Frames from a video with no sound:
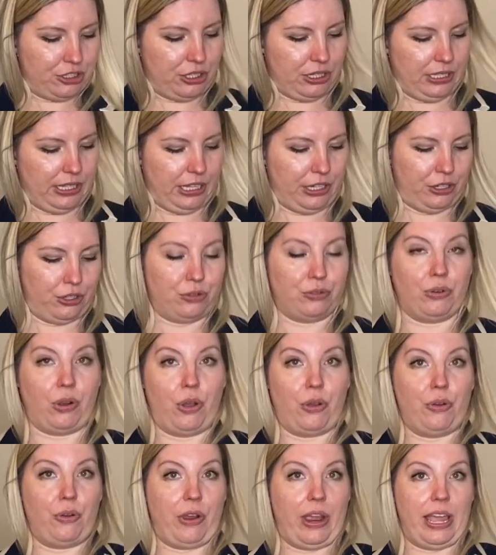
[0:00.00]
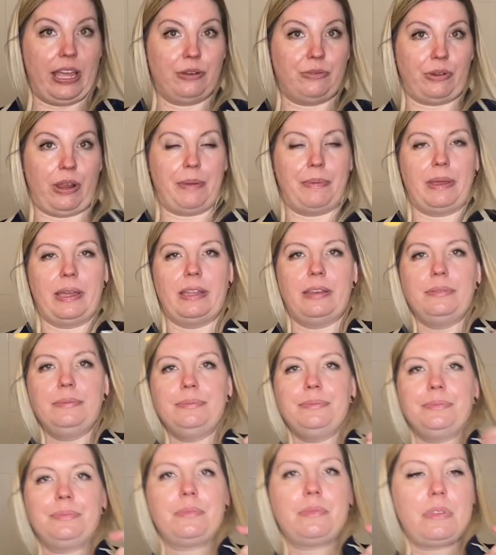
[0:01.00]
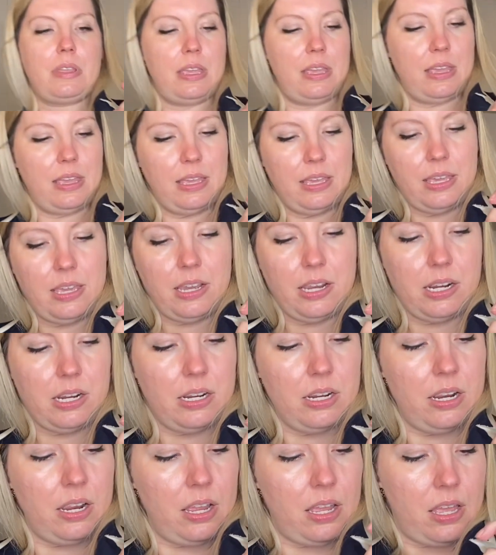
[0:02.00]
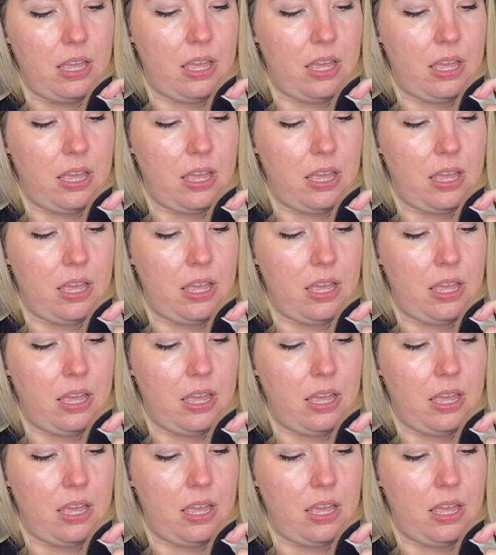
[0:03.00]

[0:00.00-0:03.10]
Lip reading: like a grosgrain ribbon here,